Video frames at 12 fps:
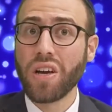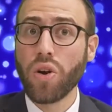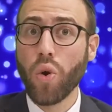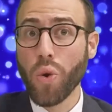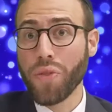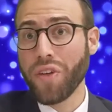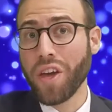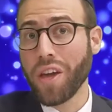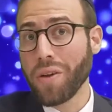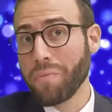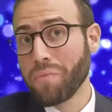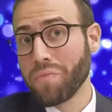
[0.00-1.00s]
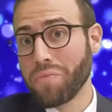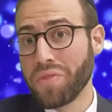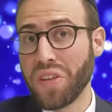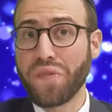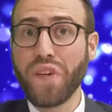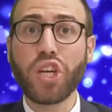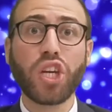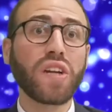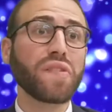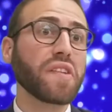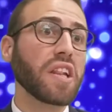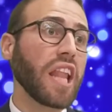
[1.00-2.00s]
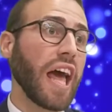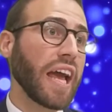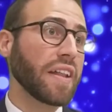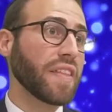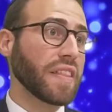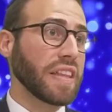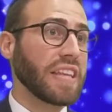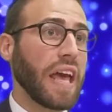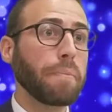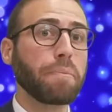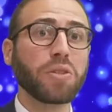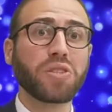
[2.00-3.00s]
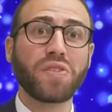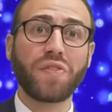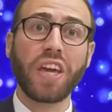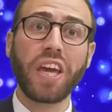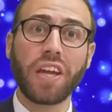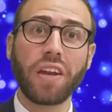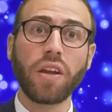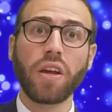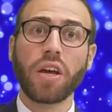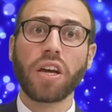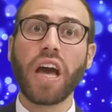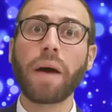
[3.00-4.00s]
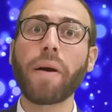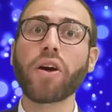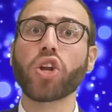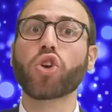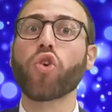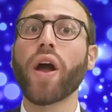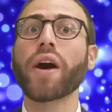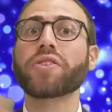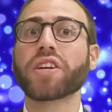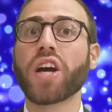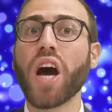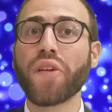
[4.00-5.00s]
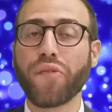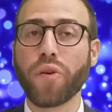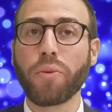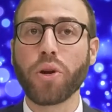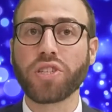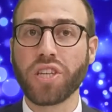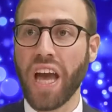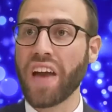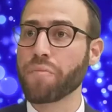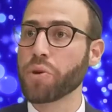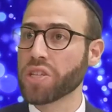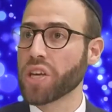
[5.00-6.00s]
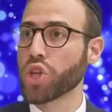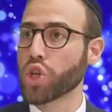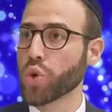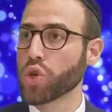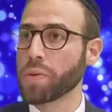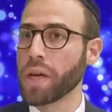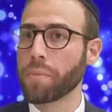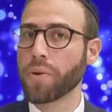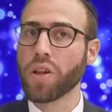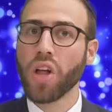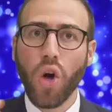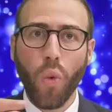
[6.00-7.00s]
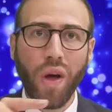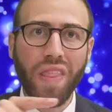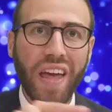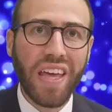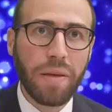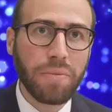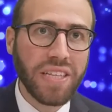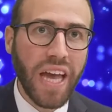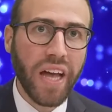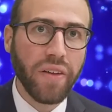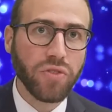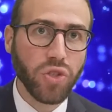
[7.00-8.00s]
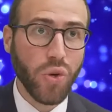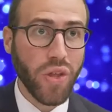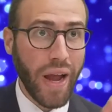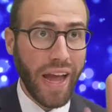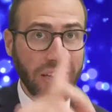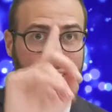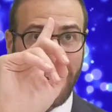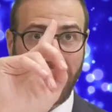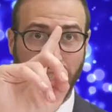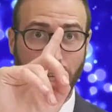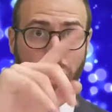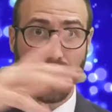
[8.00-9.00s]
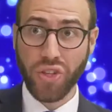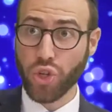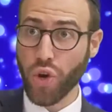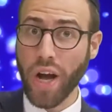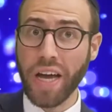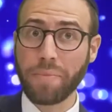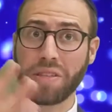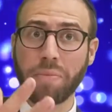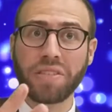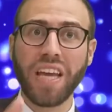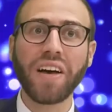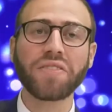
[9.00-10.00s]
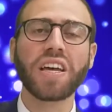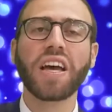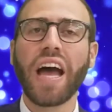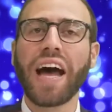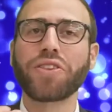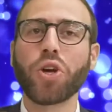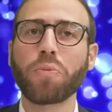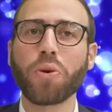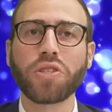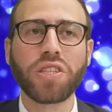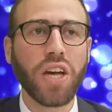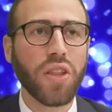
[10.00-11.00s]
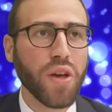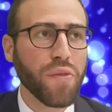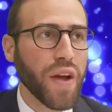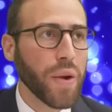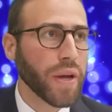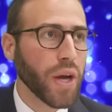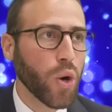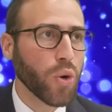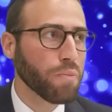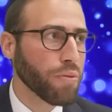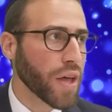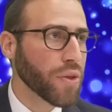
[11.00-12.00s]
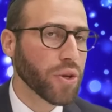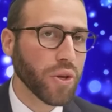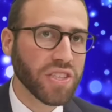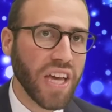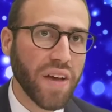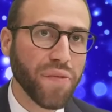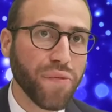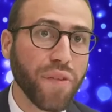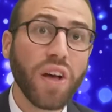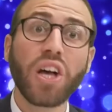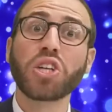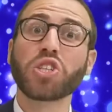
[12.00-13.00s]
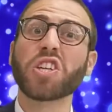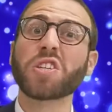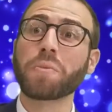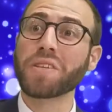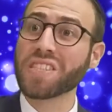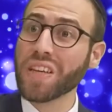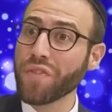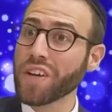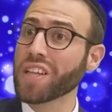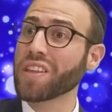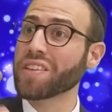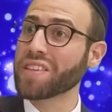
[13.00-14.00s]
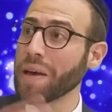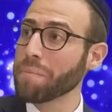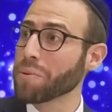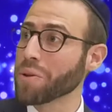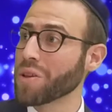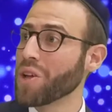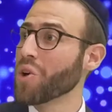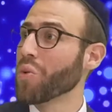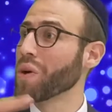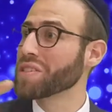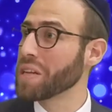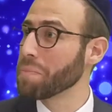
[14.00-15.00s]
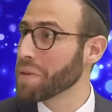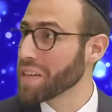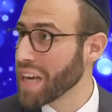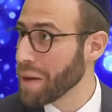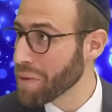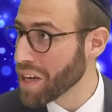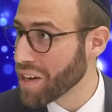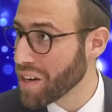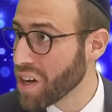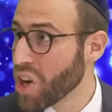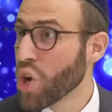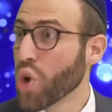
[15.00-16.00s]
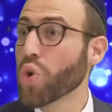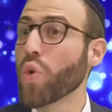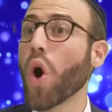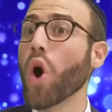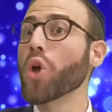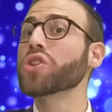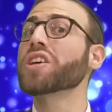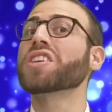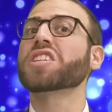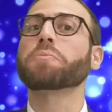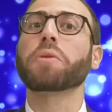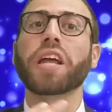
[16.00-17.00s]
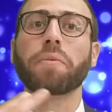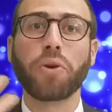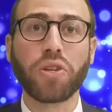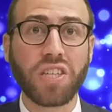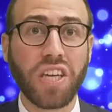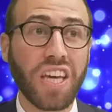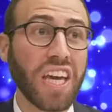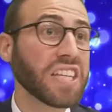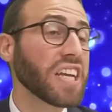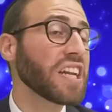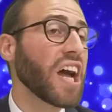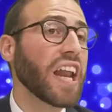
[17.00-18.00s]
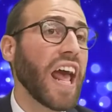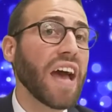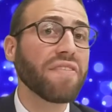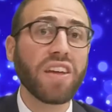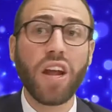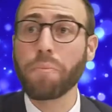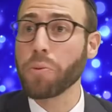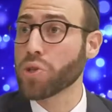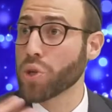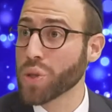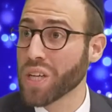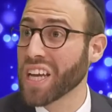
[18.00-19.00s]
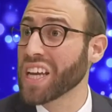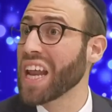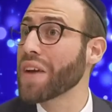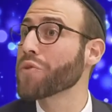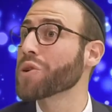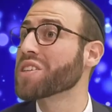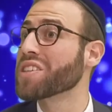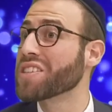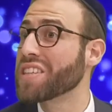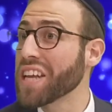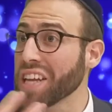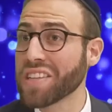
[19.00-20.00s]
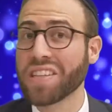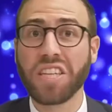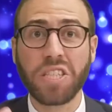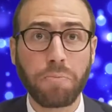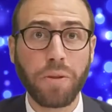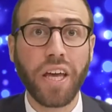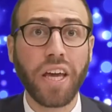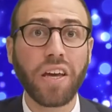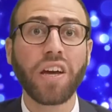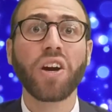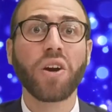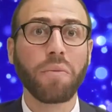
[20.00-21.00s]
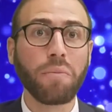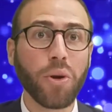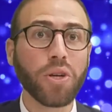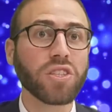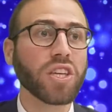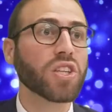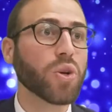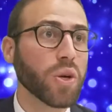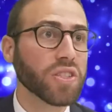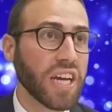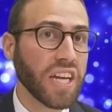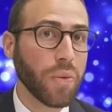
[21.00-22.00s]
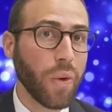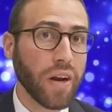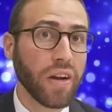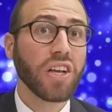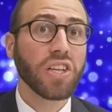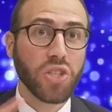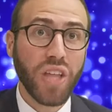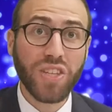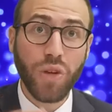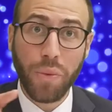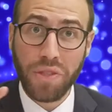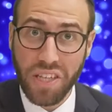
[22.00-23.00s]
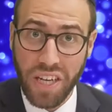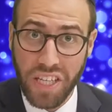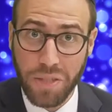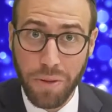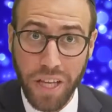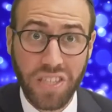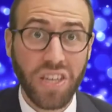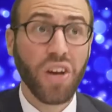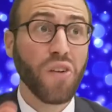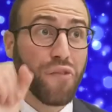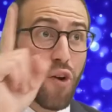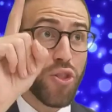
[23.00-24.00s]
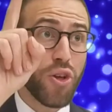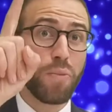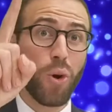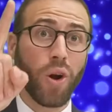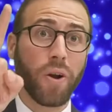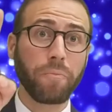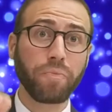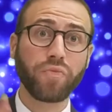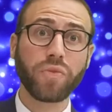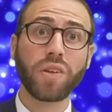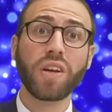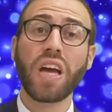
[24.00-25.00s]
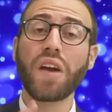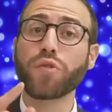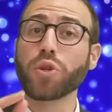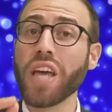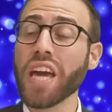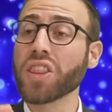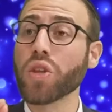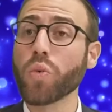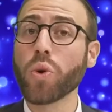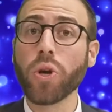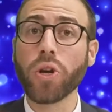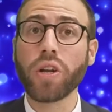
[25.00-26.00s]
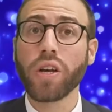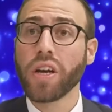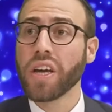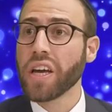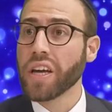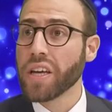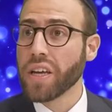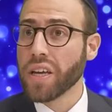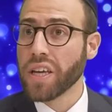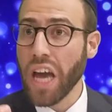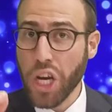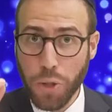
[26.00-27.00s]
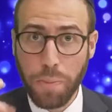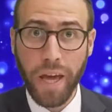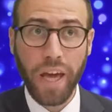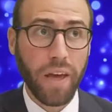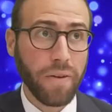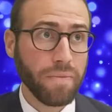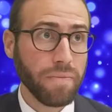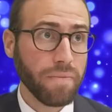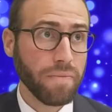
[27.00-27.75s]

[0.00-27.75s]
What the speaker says: or the division of the land that the temple's in come out and cry out to God for mercy, have mercy on the Jewish people, when they themselves, or their ancestor, the tribes themselves, had no mercy on their very own brother Yosef? So specifically, the temple was in Binyamin, who only displayed mercy. He did not have that opportunity. He never didn't display mercy towards anyone. So that's why it was in his place. Furthermore, if you take the word Yashpe,